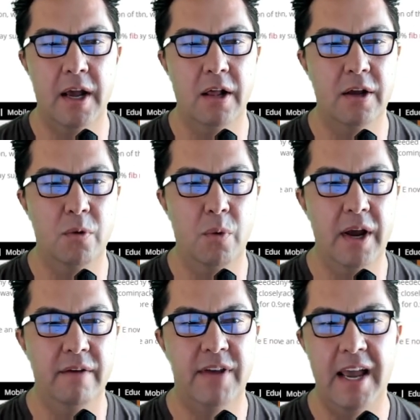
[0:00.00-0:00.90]
Elliott
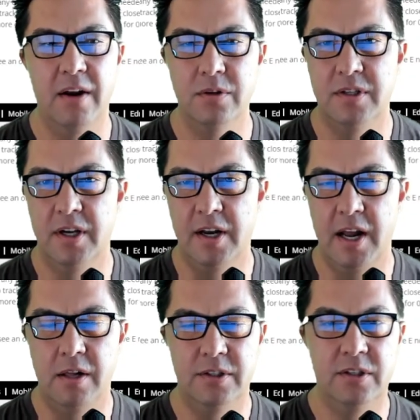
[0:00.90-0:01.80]
wave, candlestick
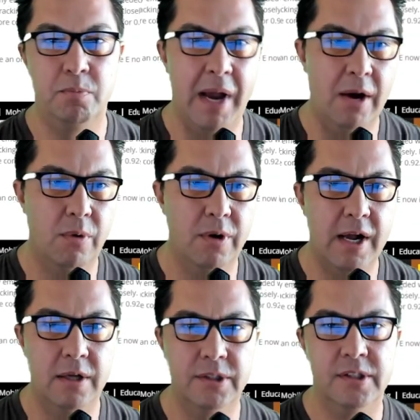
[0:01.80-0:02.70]
analysis, macro
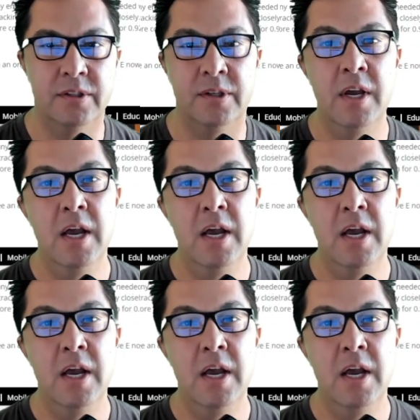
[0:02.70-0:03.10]
analysis.